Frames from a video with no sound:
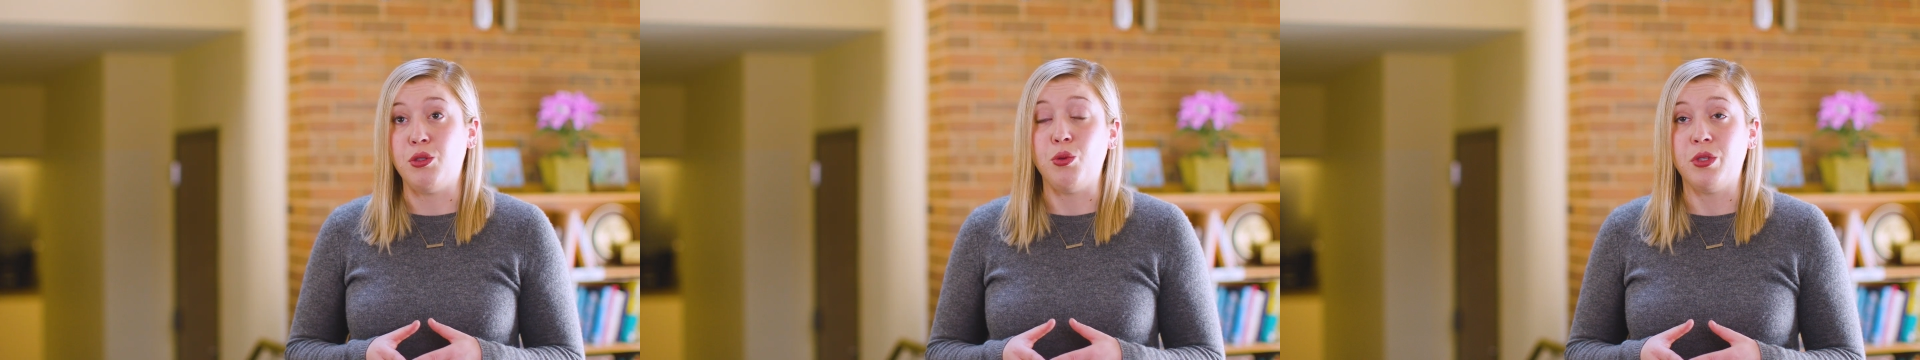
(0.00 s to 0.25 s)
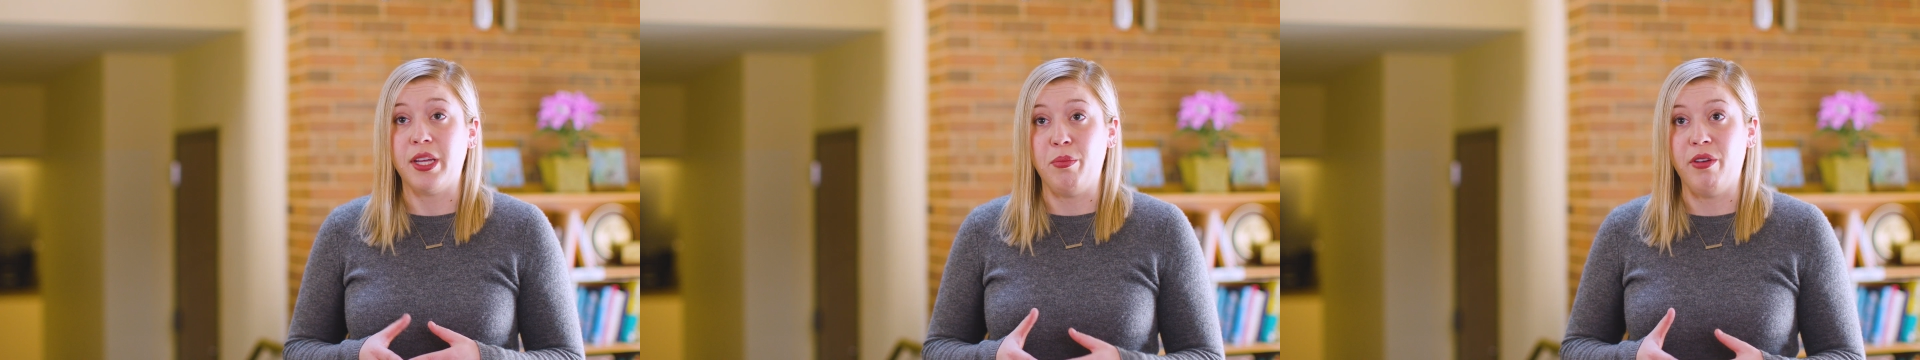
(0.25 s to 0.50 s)

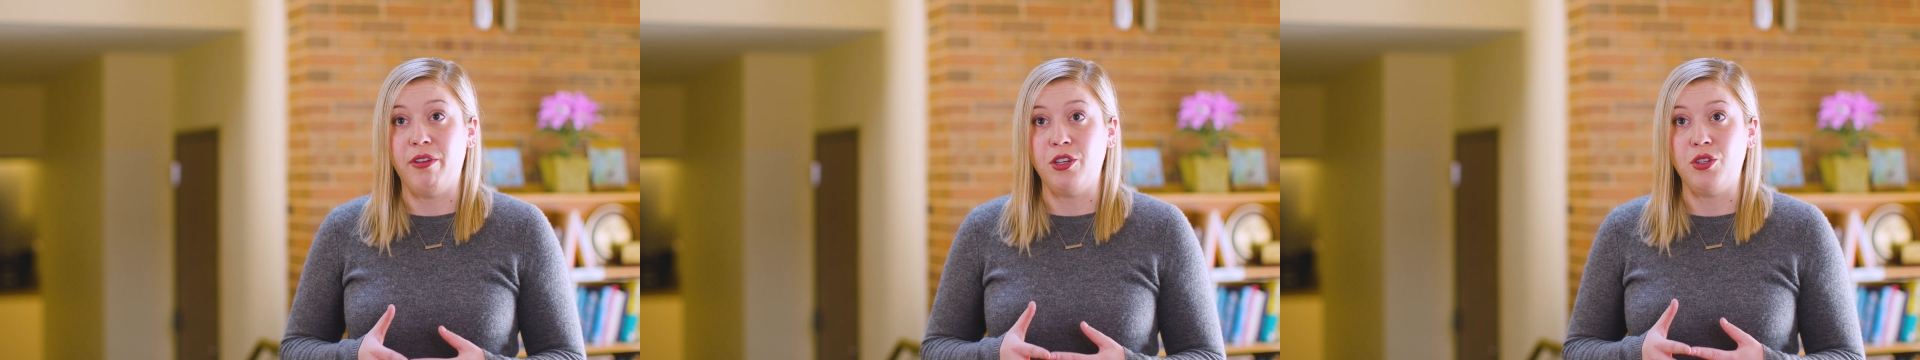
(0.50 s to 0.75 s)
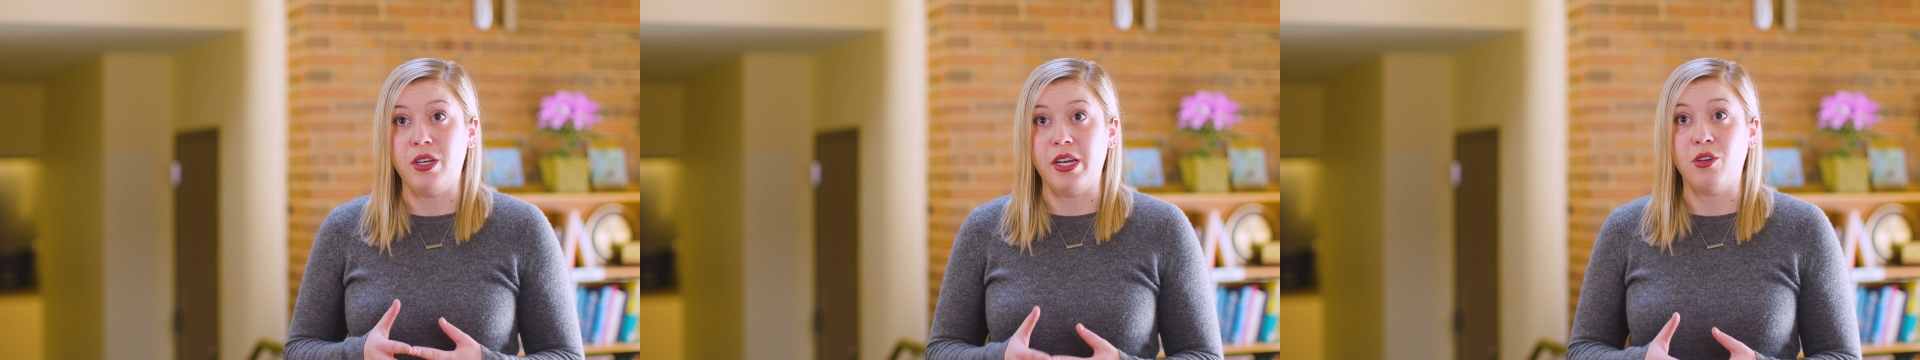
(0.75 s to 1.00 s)
suicide
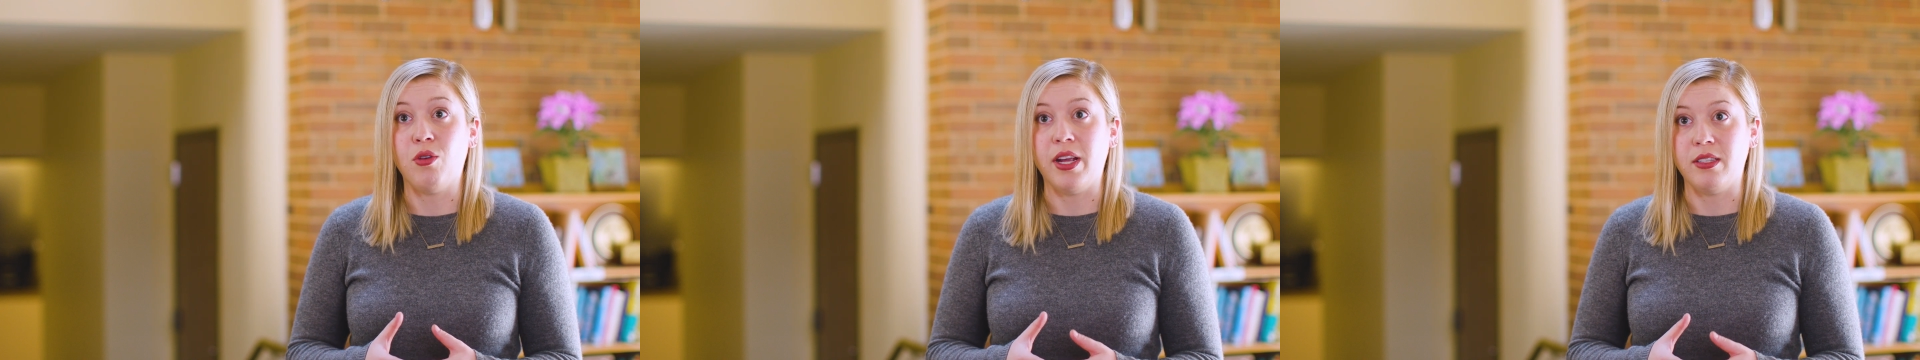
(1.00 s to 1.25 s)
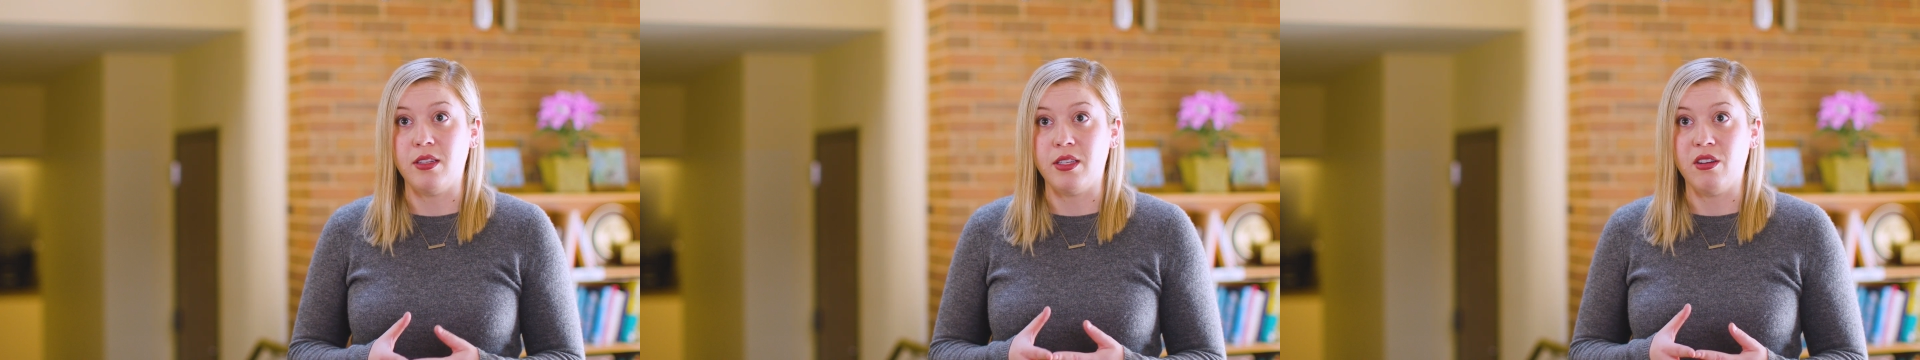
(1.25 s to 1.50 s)
prevention and
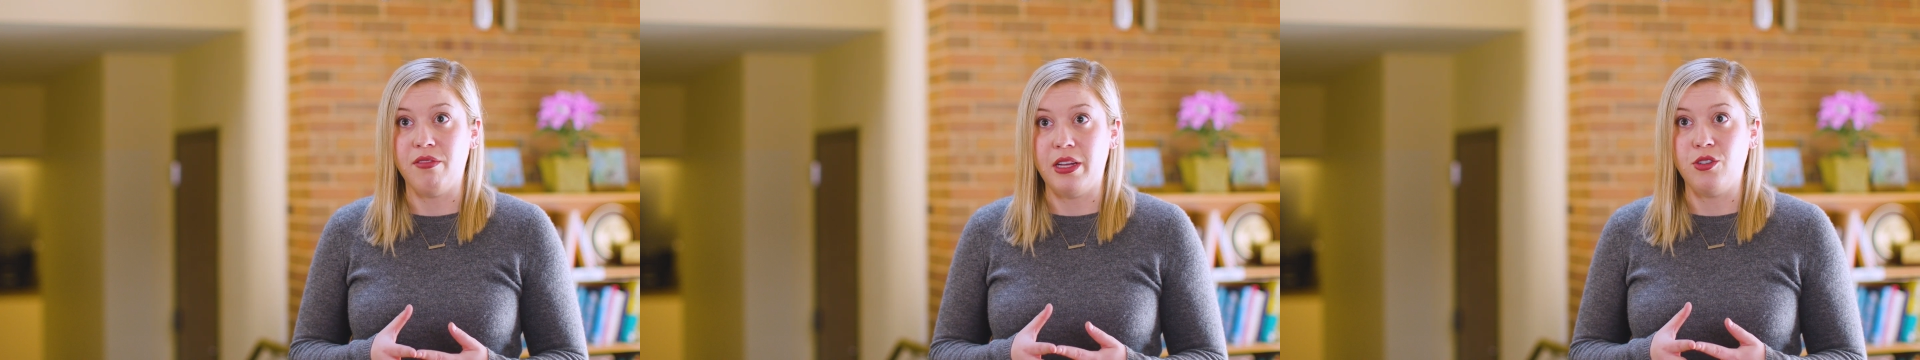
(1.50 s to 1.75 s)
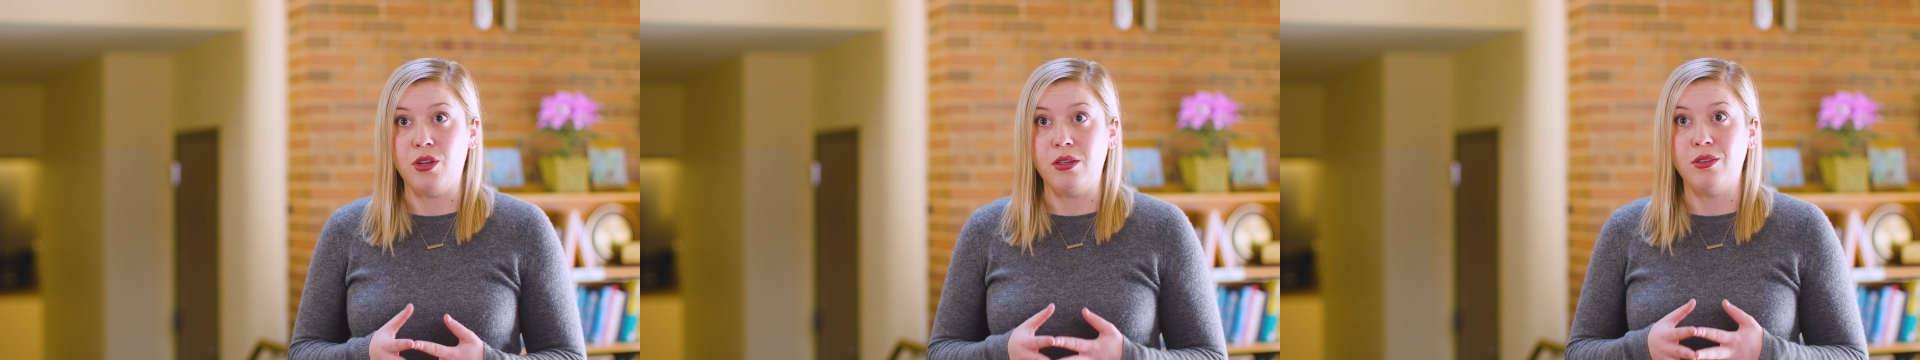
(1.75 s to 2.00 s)
crisis
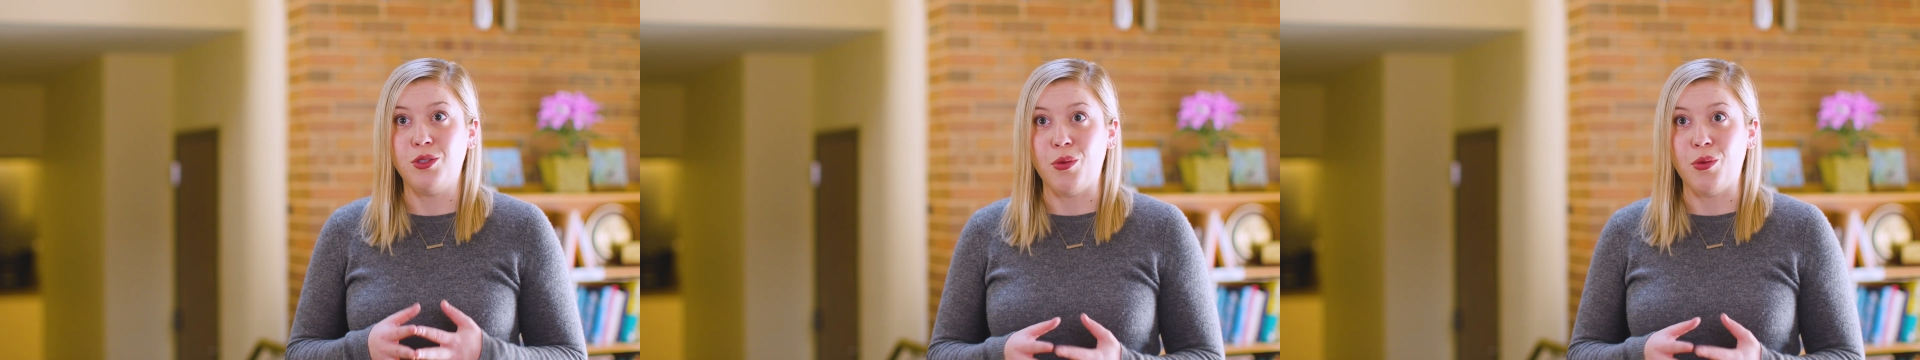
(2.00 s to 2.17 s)
intervention,